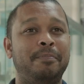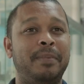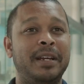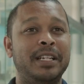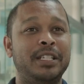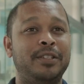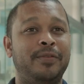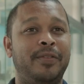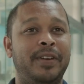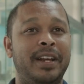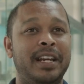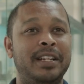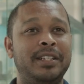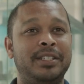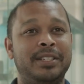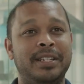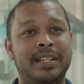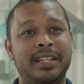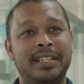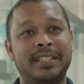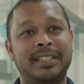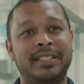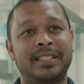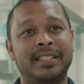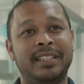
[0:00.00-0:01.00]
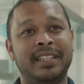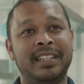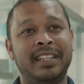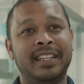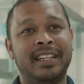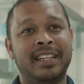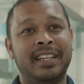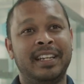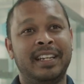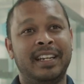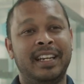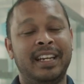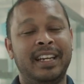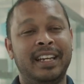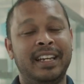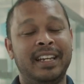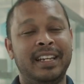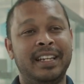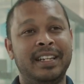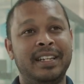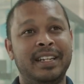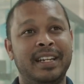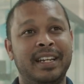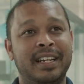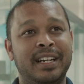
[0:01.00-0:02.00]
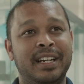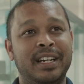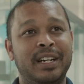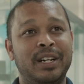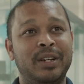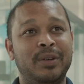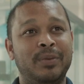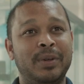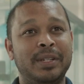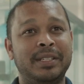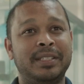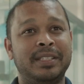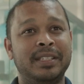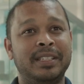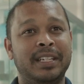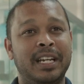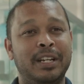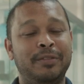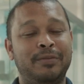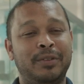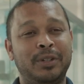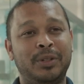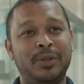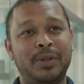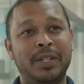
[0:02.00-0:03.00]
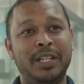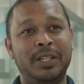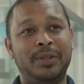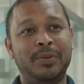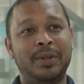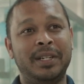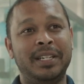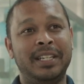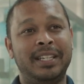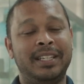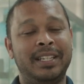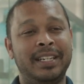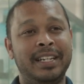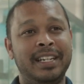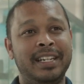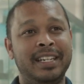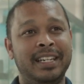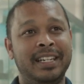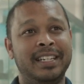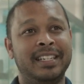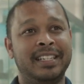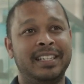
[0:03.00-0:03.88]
best franchise in Western Cape for 2023.